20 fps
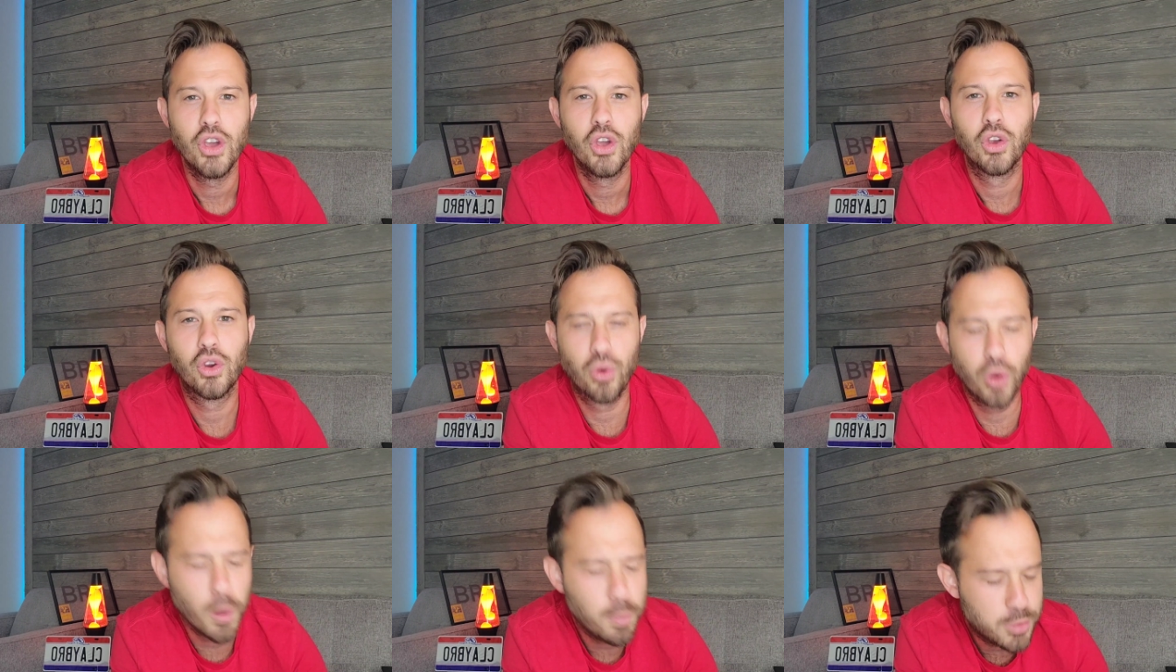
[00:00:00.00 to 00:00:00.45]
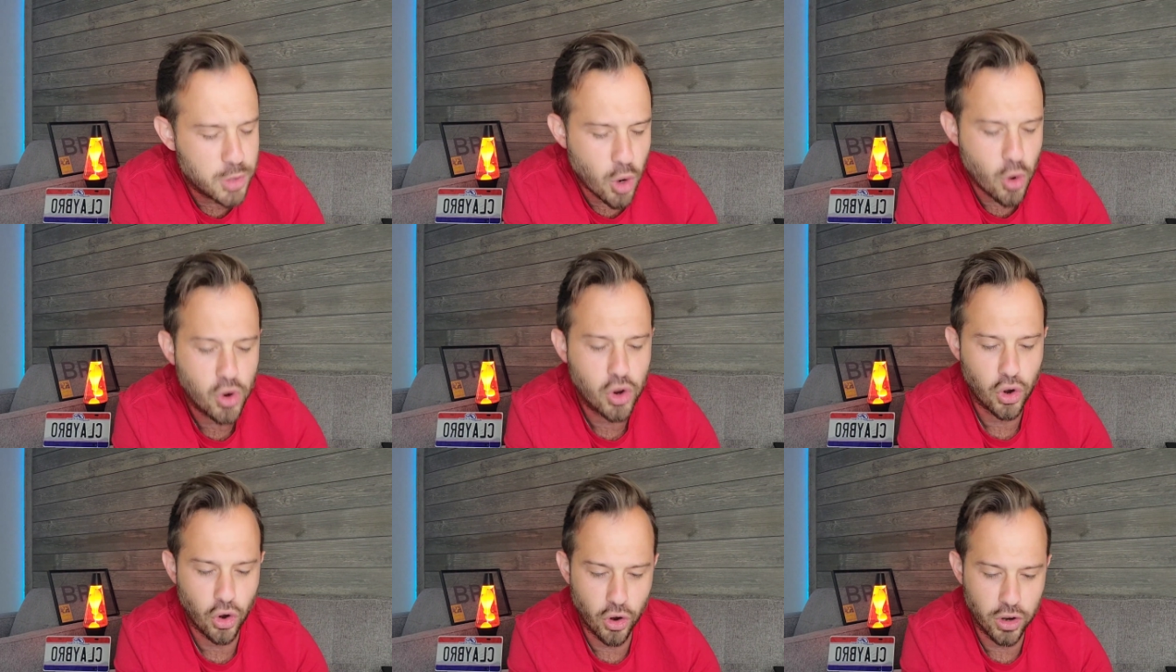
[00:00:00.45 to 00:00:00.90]

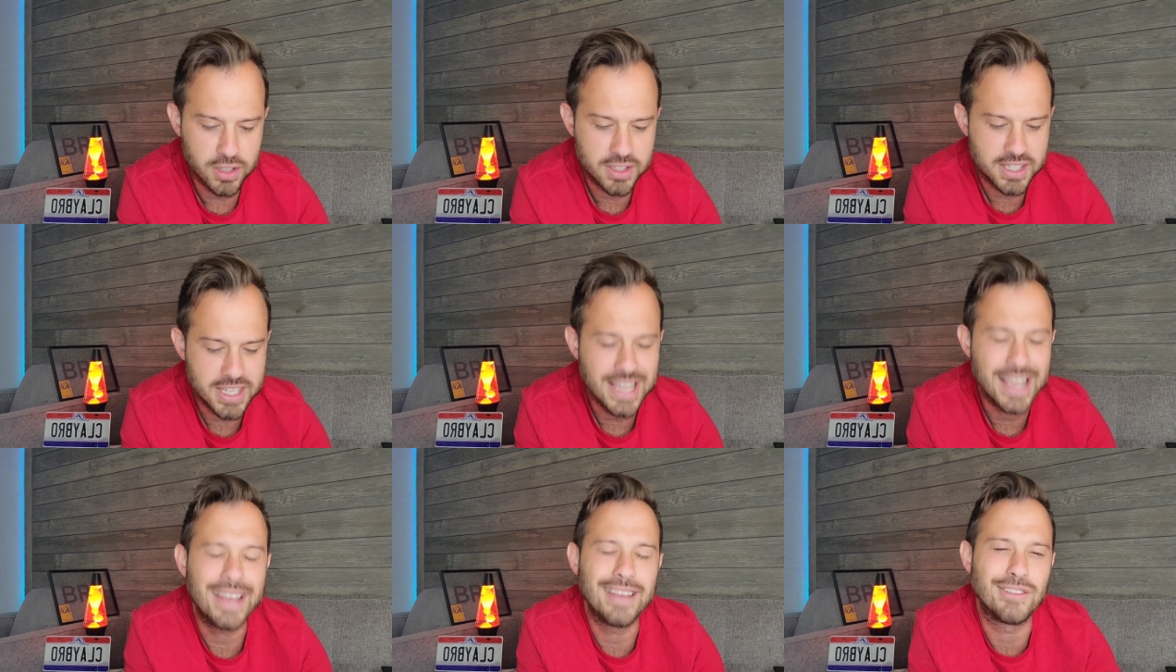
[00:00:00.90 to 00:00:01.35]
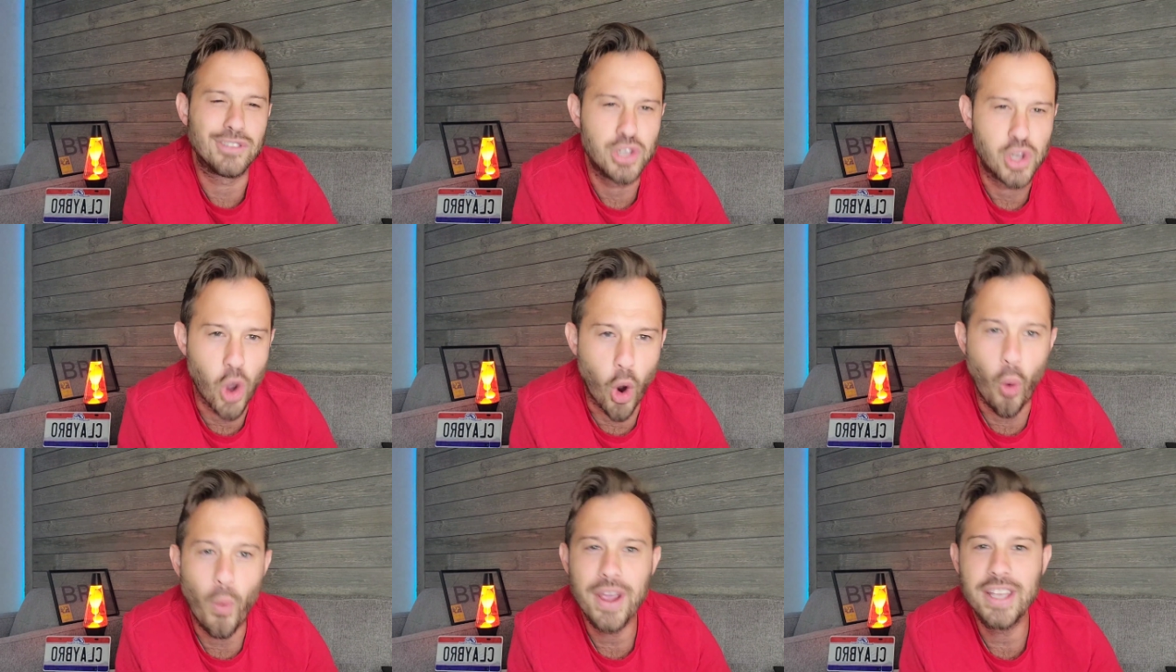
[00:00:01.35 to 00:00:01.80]
Cryptocurrency is
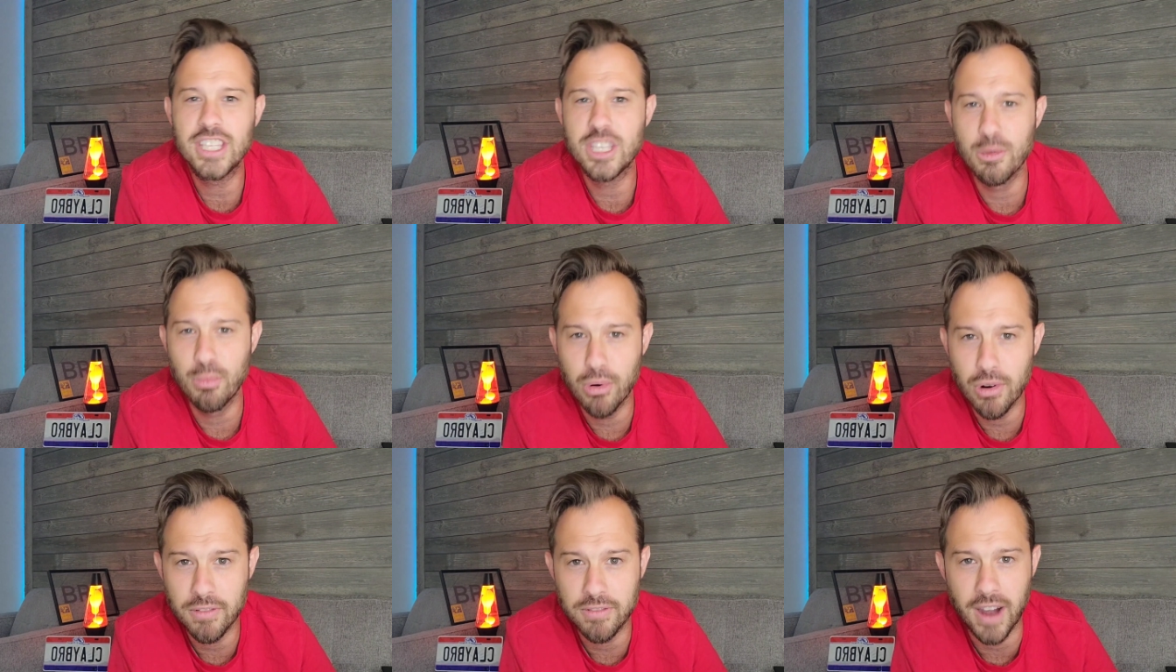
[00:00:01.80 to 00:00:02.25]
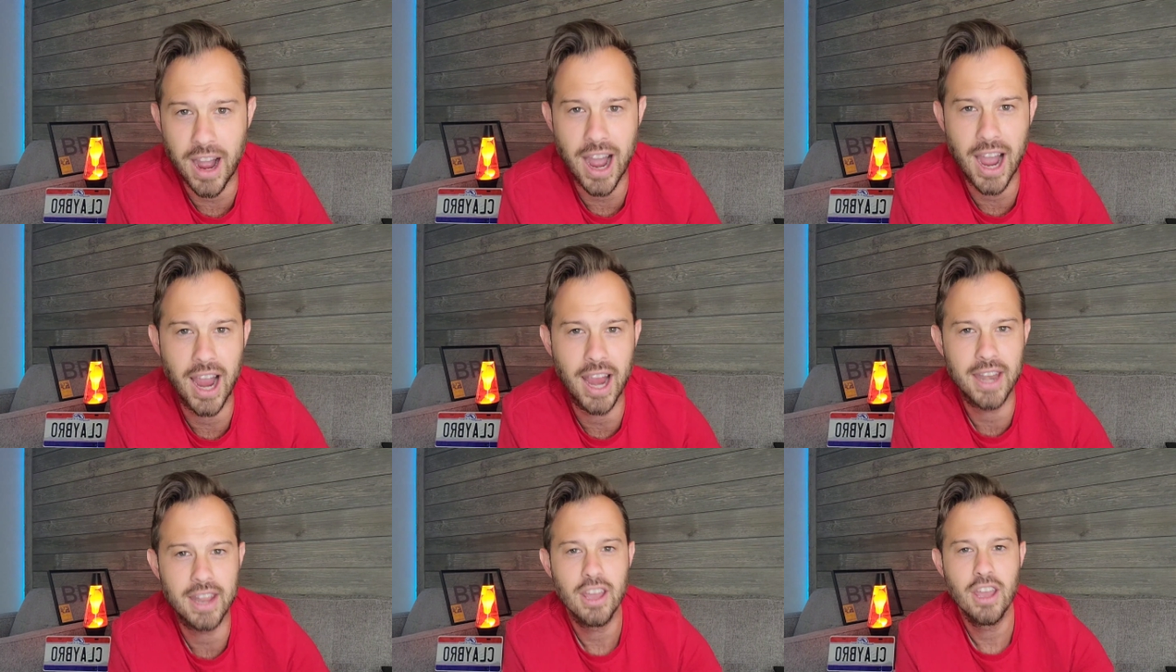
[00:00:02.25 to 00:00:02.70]
going to
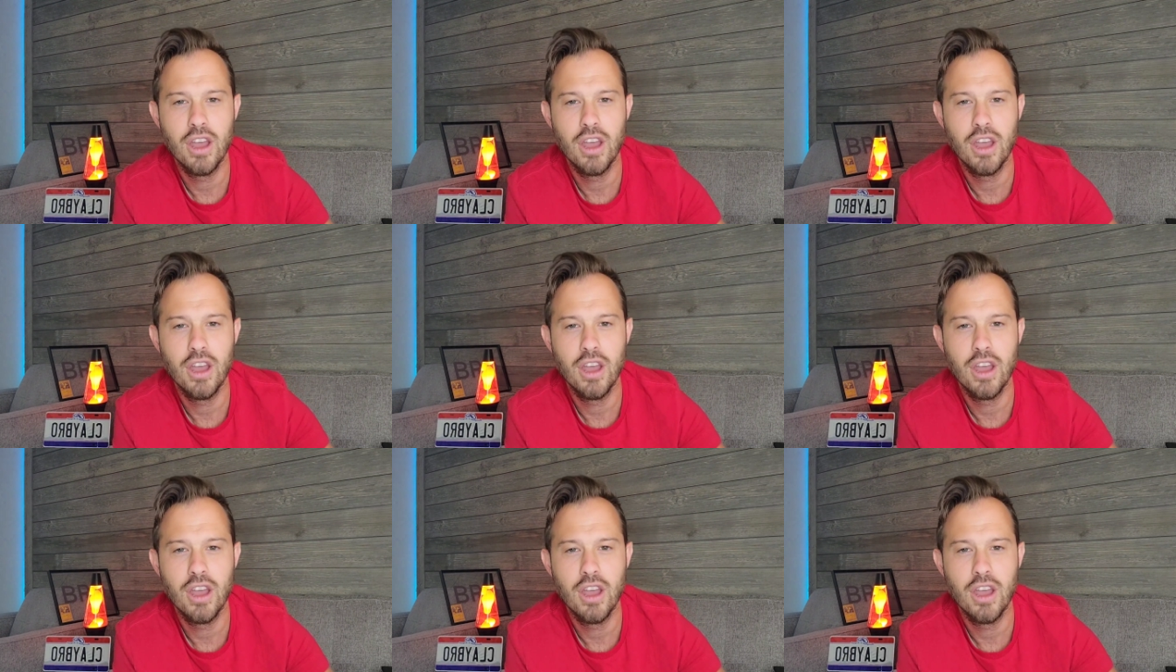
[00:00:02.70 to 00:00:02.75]
provide